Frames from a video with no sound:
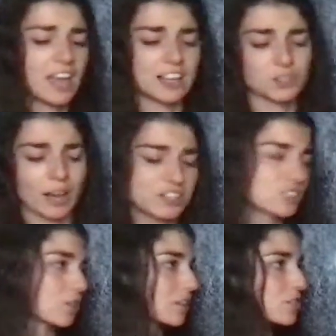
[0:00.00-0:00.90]
and so I
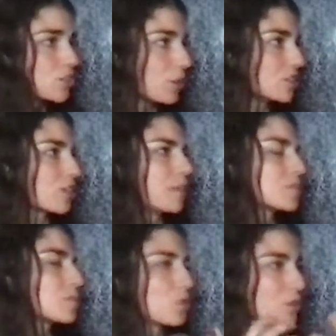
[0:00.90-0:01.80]
just don't have a choice, or I'm
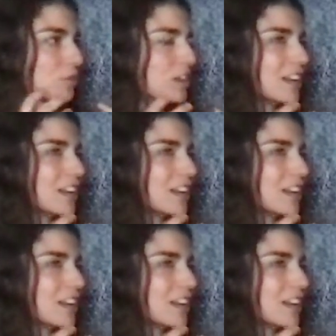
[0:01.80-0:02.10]
some sort of,